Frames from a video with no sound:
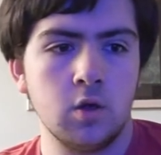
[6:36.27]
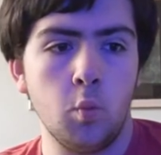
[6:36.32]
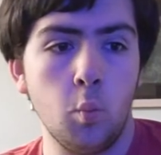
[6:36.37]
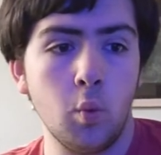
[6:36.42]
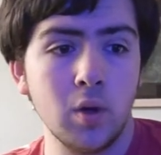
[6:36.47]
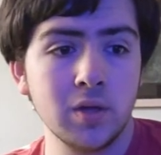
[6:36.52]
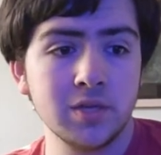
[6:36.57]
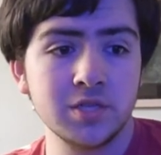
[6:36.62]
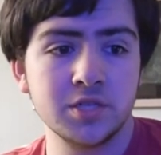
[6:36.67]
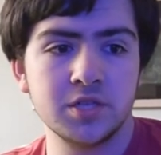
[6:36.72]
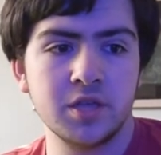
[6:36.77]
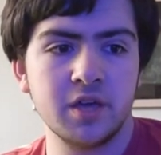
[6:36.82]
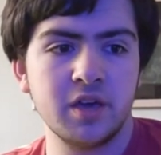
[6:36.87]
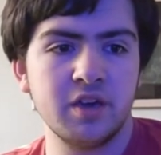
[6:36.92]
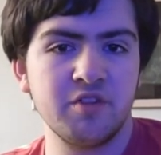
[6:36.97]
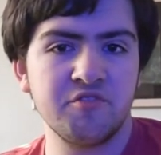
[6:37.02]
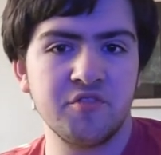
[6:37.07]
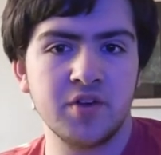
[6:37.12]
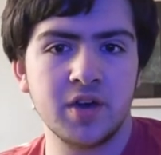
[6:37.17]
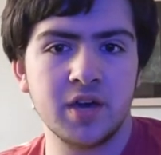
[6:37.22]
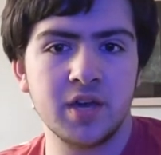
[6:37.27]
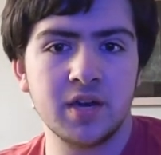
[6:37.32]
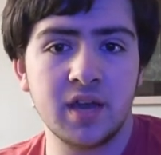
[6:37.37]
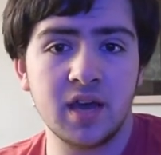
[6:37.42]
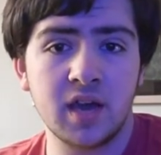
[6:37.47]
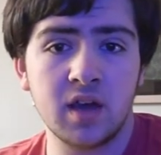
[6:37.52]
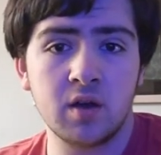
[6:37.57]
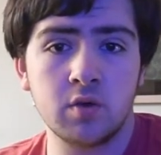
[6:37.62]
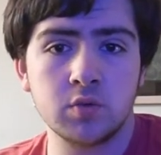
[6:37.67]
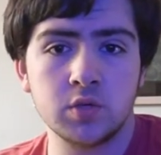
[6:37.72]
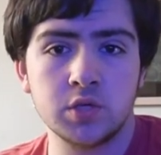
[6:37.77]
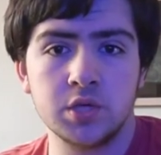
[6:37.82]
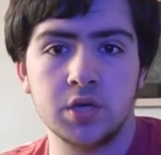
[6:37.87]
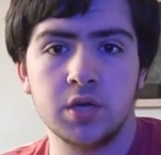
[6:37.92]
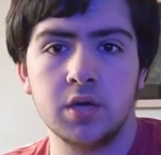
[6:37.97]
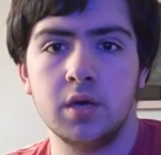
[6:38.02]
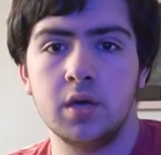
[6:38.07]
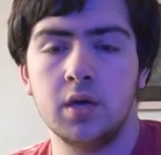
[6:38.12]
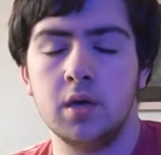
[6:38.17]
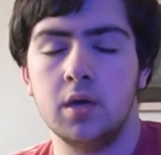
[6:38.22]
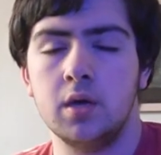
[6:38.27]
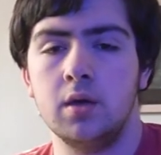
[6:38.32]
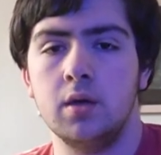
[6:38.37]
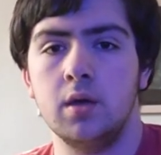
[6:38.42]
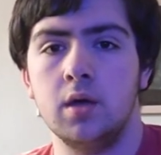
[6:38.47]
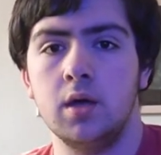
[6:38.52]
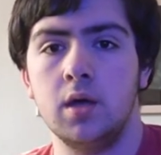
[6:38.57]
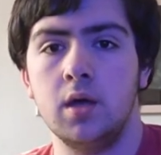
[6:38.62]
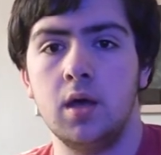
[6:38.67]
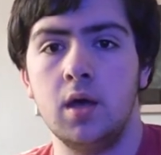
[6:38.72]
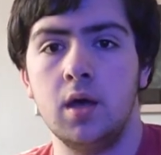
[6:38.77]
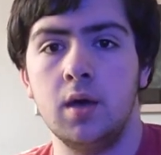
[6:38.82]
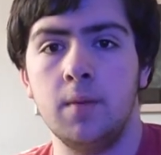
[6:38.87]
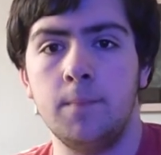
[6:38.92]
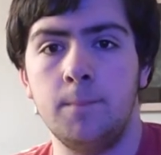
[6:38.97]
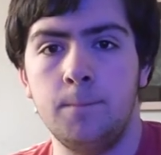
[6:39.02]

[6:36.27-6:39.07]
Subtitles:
Once they find out a